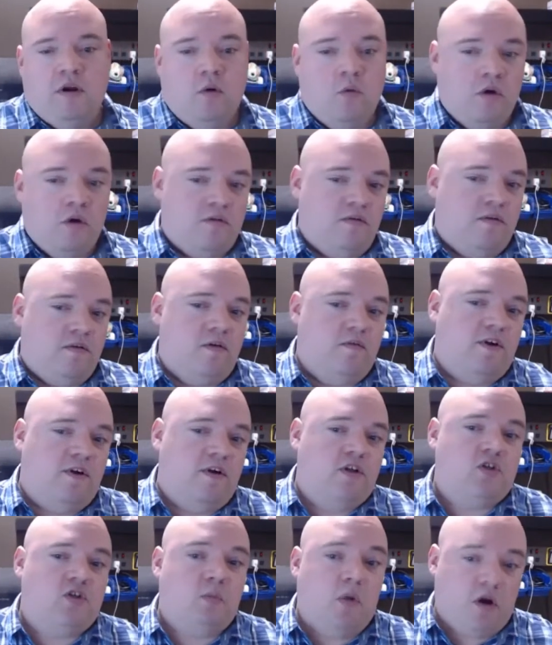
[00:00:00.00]
I worked for a
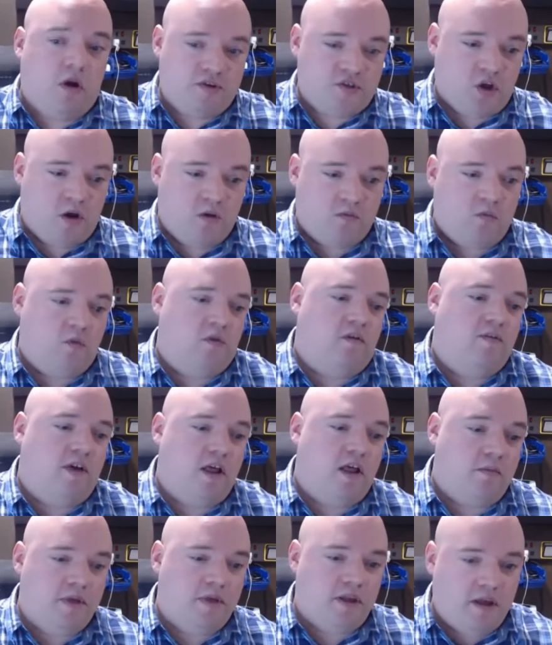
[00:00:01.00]
very small software
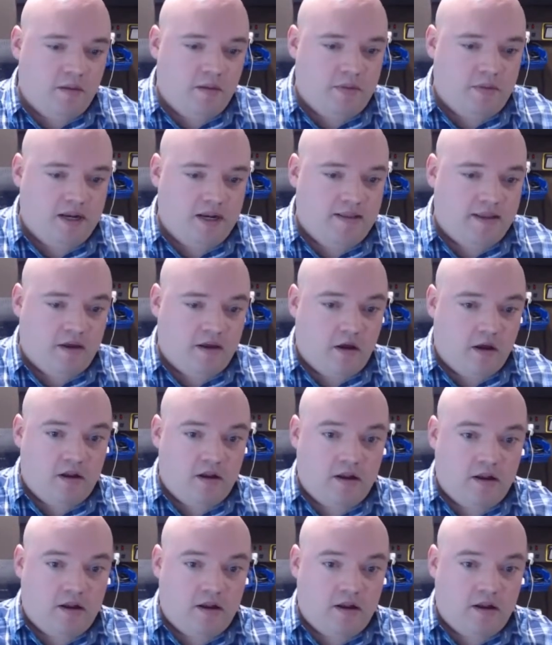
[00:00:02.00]
development company that got